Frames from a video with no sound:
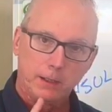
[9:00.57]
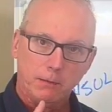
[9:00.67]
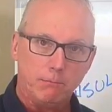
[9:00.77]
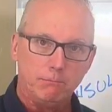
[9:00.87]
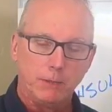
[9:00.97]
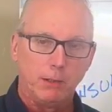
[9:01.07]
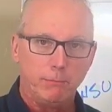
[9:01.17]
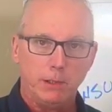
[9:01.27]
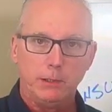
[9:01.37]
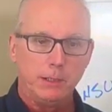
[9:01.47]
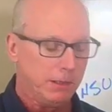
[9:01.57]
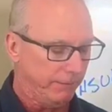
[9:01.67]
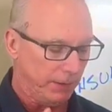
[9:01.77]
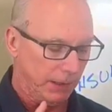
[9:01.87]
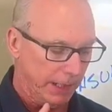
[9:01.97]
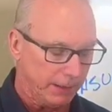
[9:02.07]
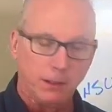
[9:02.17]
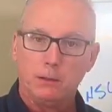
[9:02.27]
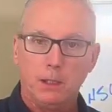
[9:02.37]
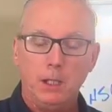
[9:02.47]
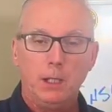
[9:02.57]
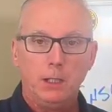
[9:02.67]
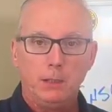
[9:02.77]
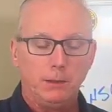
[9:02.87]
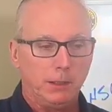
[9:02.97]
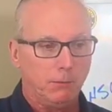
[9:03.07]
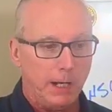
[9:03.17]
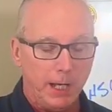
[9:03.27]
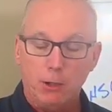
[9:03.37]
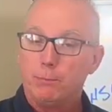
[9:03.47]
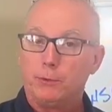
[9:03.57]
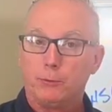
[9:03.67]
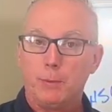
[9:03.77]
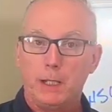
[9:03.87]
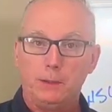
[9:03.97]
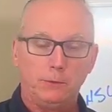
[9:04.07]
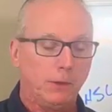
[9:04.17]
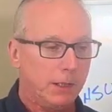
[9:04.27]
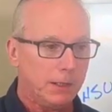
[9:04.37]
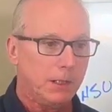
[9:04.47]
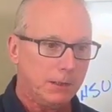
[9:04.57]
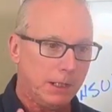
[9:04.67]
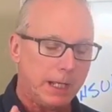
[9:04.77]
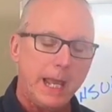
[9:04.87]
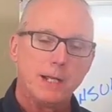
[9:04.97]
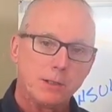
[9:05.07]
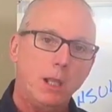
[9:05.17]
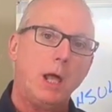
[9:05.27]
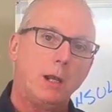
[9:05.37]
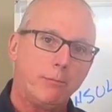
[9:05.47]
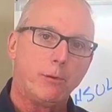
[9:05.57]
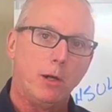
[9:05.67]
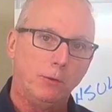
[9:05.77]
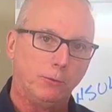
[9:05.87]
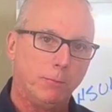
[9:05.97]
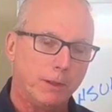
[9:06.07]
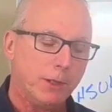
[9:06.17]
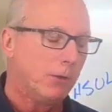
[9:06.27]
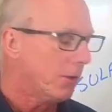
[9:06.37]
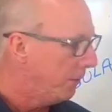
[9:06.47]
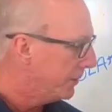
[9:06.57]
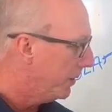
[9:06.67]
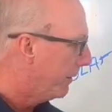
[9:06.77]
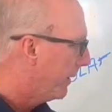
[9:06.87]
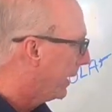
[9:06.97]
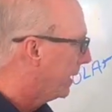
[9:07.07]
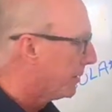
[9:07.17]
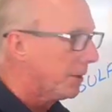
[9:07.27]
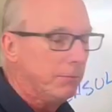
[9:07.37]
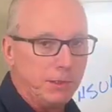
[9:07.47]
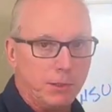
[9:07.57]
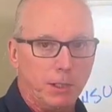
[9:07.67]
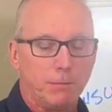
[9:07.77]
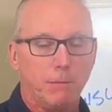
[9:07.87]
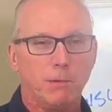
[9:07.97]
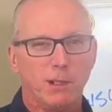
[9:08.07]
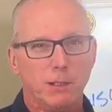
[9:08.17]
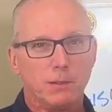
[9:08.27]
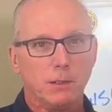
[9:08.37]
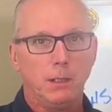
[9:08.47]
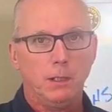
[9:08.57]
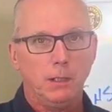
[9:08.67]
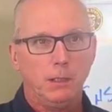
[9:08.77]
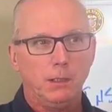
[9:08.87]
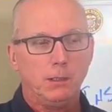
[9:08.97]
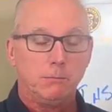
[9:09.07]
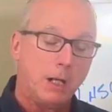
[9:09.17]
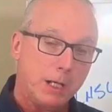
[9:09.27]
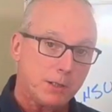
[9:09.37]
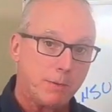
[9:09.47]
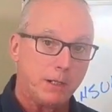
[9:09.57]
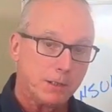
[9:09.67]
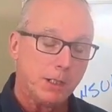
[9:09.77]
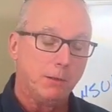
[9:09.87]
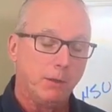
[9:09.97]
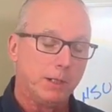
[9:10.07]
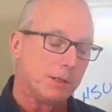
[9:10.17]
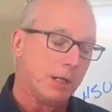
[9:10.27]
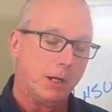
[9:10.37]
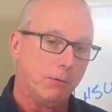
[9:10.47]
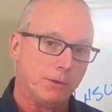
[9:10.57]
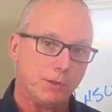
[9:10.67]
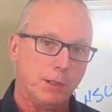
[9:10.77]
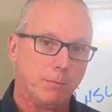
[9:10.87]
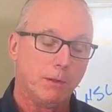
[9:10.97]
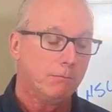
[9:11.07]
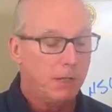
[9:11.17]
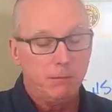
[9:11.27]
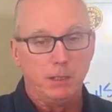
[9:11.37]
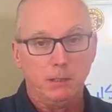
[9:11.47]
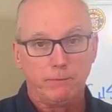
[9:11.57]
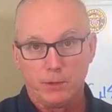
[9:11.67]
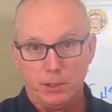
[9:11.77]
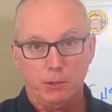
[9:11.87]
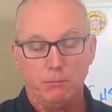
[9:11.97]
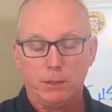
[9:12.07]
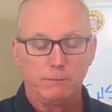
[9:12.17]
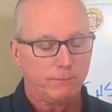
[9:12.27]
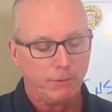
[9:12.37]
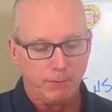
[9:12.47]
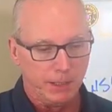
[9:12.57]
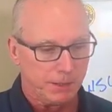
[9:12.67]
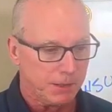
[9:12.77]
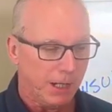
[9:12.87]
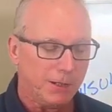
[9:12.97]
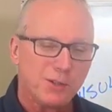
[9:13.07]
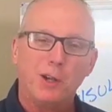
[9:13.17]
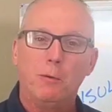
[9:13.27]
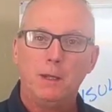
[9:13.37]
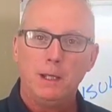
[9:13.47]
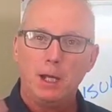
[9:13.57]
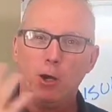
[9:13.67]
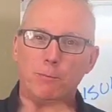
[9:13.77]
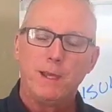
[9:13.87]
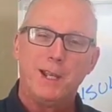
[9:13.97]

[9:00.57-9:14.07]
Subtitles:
the metal building, if you like the wide open space. It has a lot of pros, but don't go into it thinking it's going to be cheaper, because in my experience anyway, it's not always cheaper. It may be for you, but for me it's not. So hope that